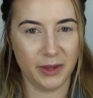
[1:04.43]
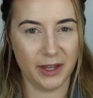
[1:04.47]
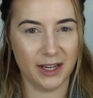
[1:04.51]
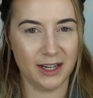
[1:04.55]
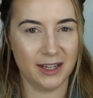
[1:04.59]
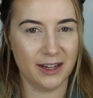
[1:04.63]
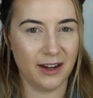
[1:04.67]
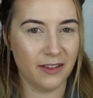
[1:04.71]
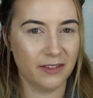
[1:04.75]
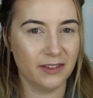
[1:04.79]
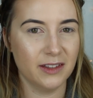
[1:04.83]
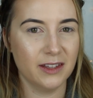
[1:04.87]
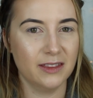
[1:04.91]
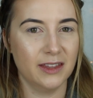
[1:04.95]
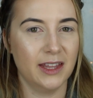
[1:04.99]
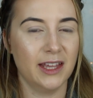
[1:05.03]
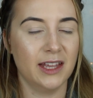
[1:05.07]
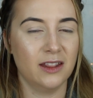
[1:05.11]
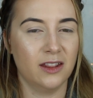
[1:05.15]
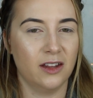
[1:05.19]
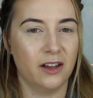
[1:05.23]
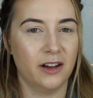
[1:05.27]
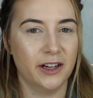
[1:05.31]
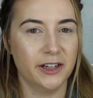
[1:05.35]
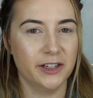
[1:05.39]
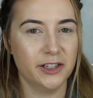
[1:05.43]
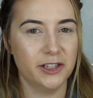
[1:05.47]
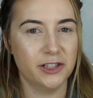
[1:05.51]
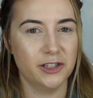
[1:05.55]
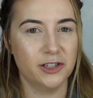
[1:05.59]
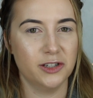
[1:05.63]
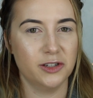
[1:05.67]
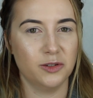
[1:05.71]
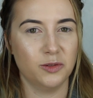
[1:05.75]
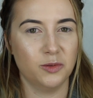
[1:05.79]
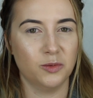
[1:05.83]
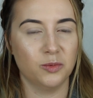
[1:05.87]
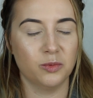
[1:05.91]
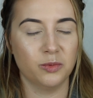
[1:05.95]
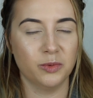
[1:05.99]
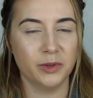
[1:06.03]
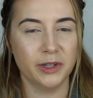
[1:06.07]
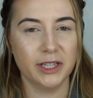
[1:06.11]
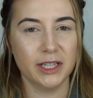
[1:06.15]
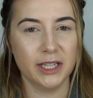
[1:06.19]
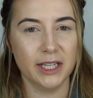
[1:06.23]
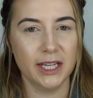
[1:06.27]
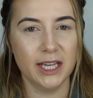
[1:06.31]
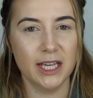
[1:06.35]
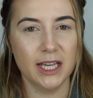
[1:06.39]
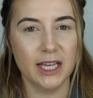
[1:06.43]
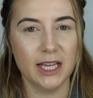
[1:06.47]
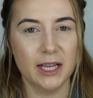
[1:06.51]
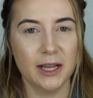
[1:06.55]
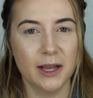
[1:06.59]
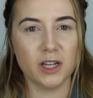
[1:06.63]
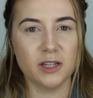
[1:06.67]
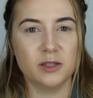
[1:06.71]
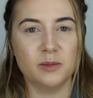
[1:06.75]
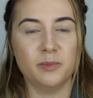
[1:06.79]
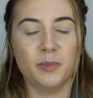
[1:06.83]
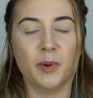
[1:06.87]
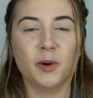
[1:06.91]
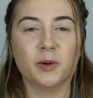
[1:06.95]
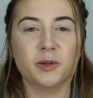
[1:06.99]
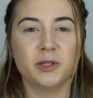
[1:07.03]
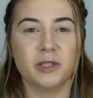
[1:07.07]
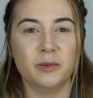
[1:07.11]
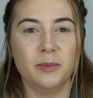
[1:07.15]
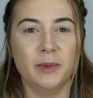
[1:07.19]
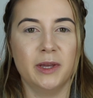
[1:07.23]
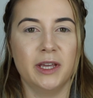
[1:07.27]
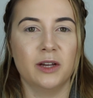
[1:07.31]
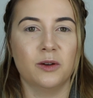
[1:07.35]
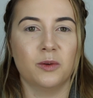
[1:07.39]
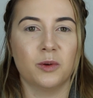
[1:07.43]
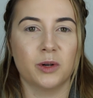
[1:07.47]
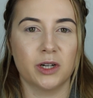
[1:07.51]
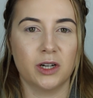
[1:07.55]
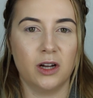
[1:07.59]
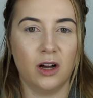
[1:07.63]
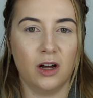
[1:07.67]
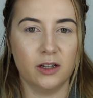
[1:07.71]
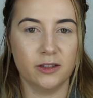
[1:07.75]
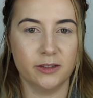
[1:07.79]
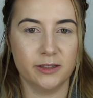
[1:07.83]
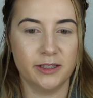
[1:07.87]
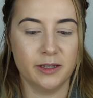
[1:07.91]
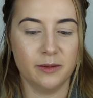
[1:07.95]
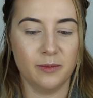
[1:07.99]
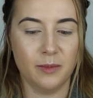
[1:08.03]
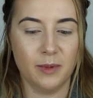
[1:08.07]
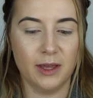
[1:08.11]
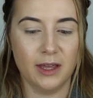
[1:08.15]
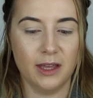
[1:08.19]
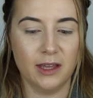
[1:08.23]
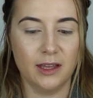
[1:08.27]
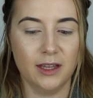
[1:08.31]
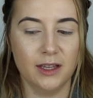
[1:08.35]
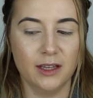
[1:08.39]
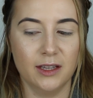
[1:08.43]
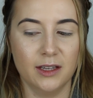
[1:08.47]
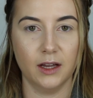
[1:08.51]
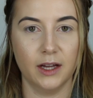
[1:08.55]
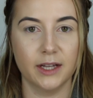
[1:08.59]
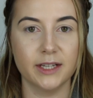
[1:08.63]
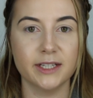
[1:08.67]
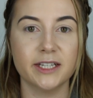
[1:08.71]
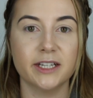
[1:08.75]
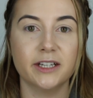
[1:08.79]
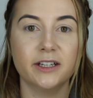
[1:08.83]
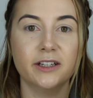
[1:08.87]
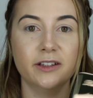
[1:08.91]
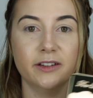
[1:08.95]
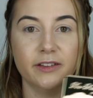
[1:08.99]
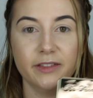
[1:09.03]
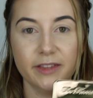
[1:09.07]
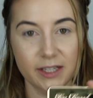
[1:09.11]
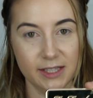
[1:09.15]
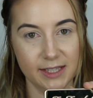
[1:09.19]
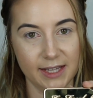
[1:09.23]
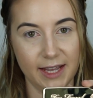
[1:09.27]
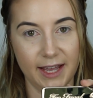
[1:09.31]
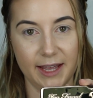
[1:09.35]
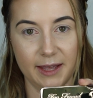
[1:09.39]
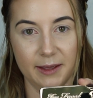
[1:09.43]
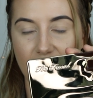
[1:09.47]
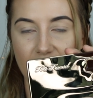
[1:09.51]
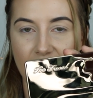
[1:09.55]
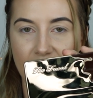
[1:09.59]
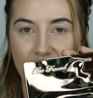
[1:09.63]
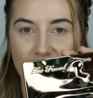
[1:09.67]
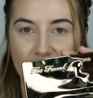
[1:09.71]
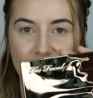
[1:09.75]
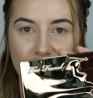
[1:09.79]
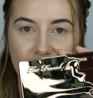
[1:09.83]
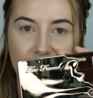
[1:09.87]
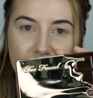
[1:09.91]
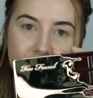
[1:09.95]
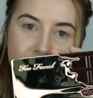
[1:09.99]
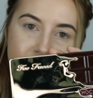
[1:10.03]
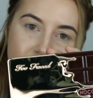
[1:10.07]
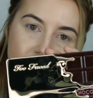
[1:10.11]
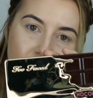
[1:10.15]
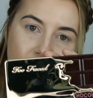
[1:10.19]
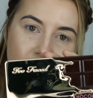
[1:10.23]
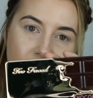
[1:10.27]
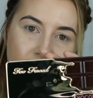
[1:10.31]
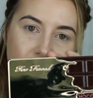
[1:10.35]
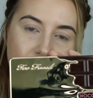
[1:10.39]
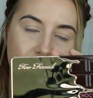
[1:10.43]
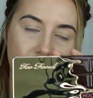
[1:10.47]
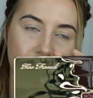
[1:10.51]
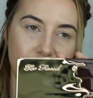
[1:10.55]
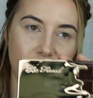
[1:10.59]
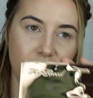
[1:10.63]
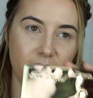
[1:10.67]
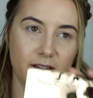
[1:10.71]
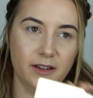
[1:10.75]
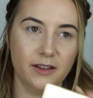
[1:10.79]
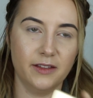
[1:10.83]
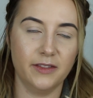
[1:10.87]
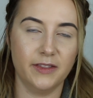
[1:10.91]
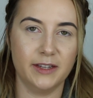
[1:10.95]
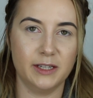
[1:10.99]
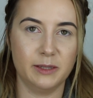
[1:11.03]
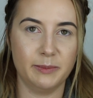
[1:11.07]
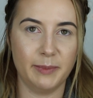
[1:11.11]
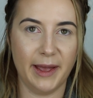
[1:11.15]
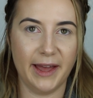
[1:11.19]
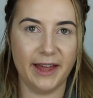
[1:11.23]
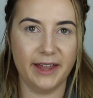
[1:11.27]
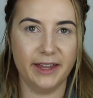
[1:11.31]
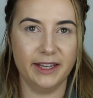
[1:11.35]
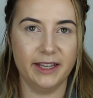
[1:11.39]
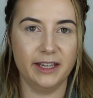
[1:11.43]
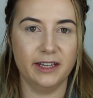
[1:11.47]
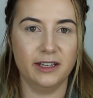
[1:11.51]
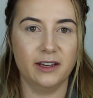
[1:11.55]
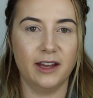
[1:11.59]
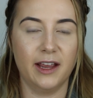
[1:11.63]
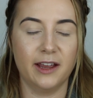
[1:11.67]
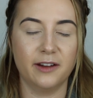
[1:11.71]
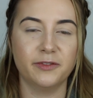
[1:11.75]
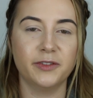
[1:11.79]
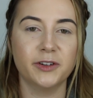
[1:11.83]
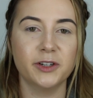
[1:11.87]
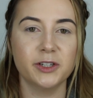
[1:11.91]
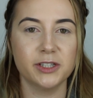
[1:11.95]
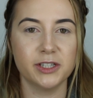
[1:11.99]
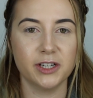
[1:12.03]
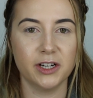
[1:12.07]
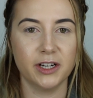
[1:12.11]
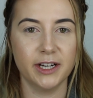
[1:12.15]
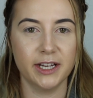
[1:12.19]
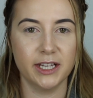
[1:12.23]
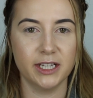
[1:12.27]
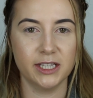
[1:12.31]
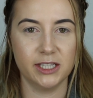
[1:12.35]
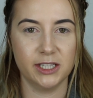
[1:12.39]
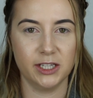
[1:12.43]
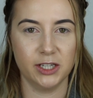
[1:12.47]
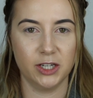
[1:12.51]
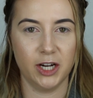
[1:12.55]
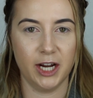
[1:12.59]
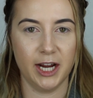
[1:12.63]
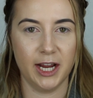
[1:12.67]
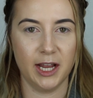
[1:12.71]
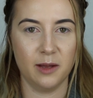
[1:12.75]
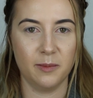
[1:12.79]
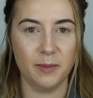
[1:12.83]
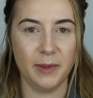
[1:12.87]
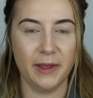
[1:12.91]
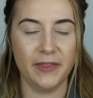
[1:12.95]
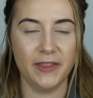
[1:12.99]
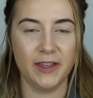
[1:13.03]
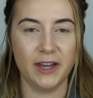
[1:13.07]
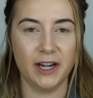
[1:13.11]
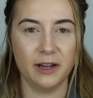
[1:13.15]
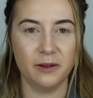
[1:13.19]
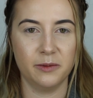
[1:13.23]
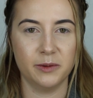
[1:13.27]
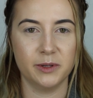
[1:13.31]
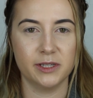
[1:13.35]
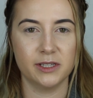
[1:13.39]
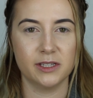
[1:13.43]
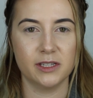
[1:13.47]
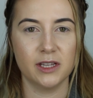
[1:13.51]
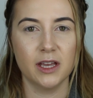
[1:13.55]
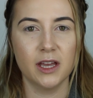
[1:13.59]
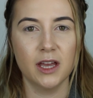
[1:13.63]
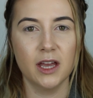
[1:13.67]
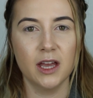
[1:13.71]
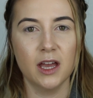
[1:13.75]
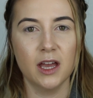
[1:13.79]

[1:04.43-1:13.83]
like nothing they launched really spoke to me or called to me until this guy. And I saw this palette at first on Instagram, and then I was